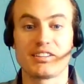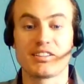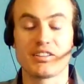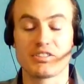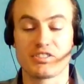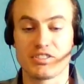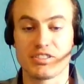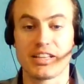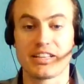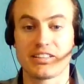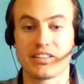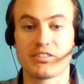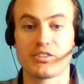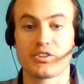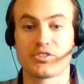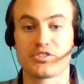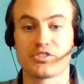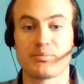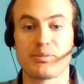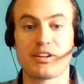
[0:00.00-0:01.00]
slightly
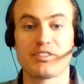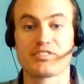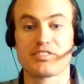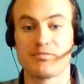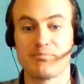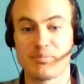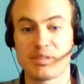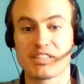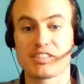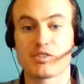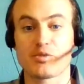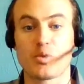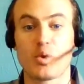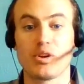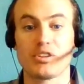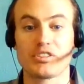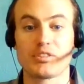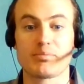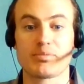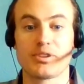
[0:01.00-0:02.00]
larger amounts of mixed
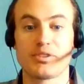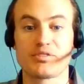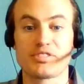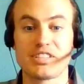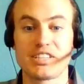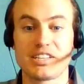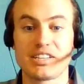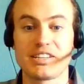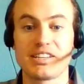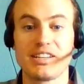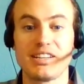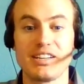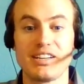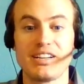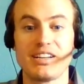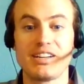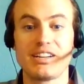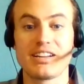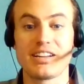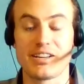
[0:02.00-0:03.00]
quality protein
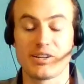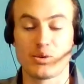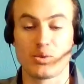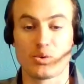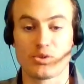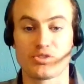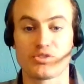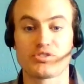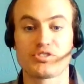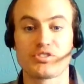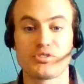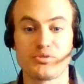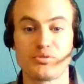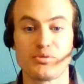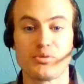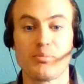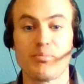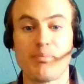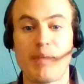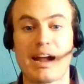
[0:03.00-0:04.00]
in order to
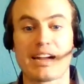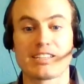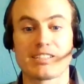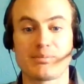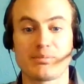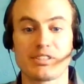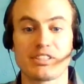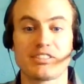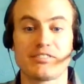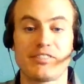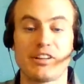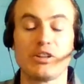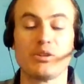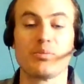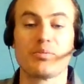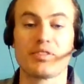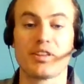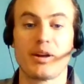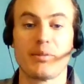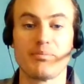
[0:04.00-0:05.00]
maximally develop
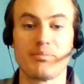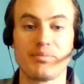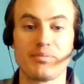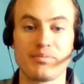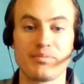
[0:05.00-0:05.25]
them.